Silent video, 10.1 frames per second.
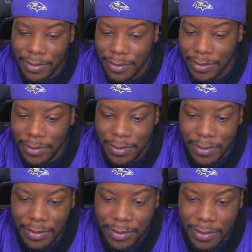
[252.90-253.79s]

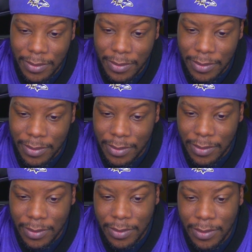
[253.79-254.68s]

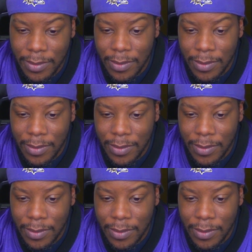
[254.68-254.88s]
Nobody speaks.